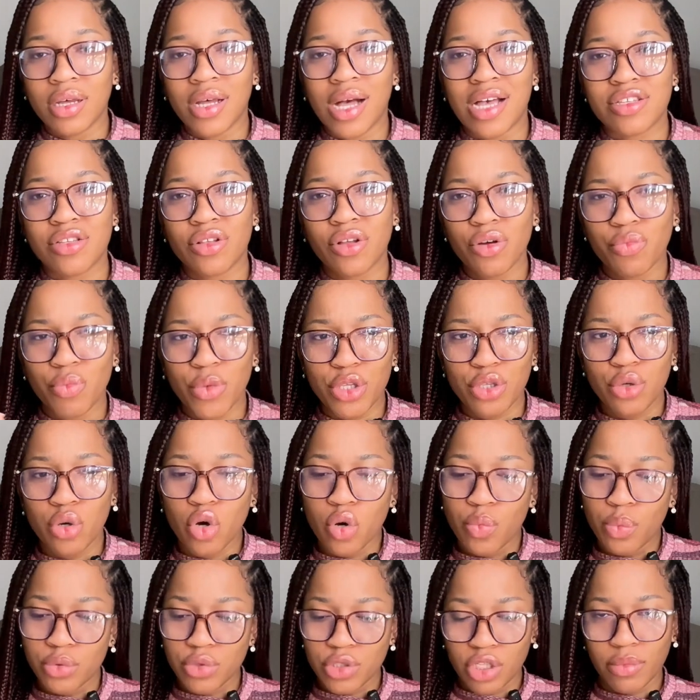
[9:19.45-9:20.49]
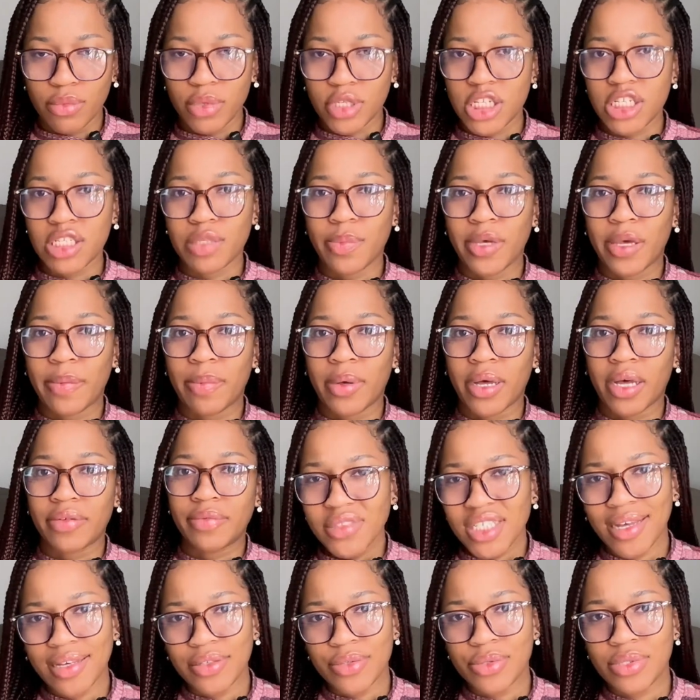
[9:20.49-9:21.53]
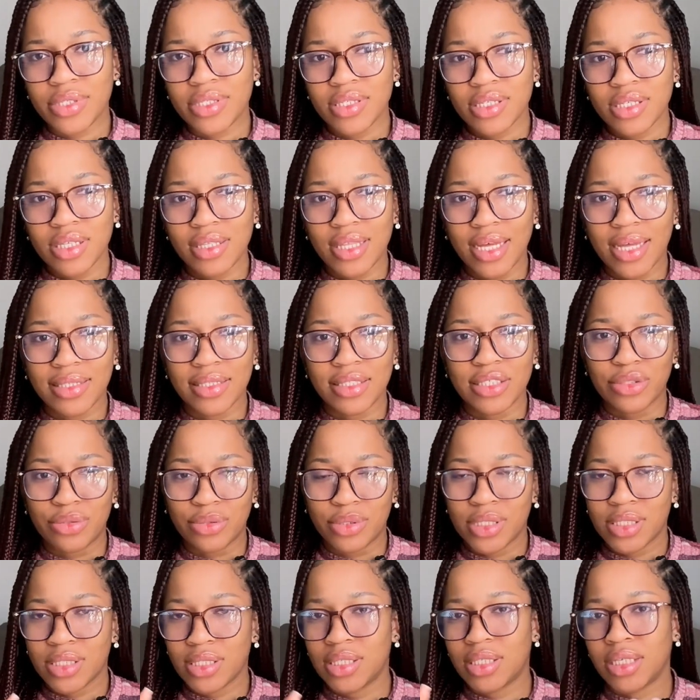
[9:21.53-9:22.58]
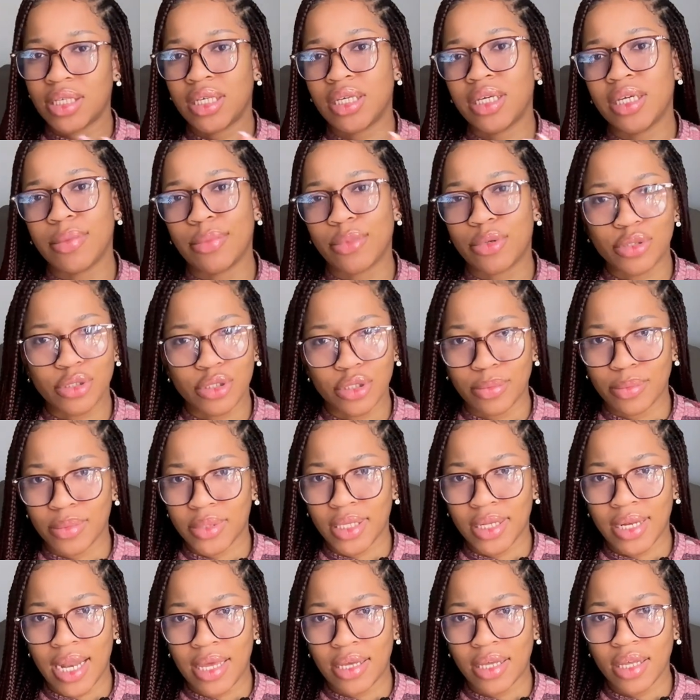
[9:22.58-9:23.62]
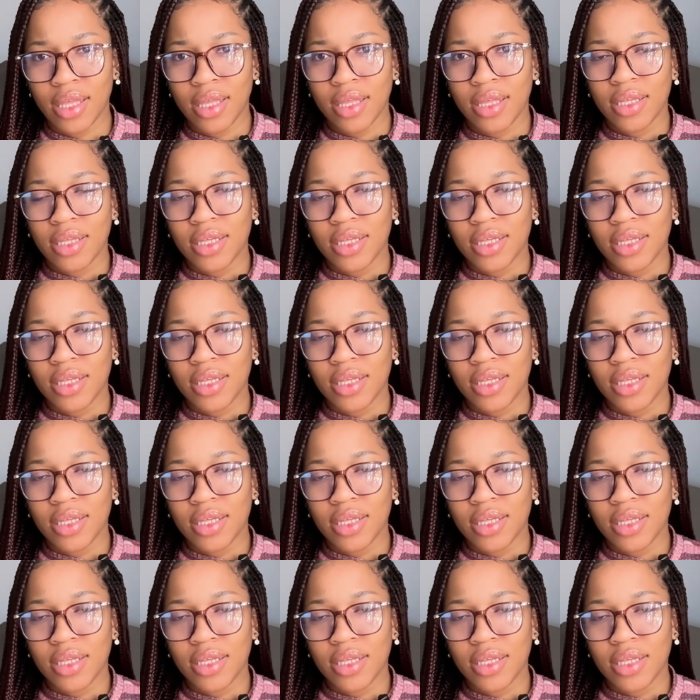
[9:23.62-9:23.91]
As long when you open somebody's paper and you see that little scheme or something, like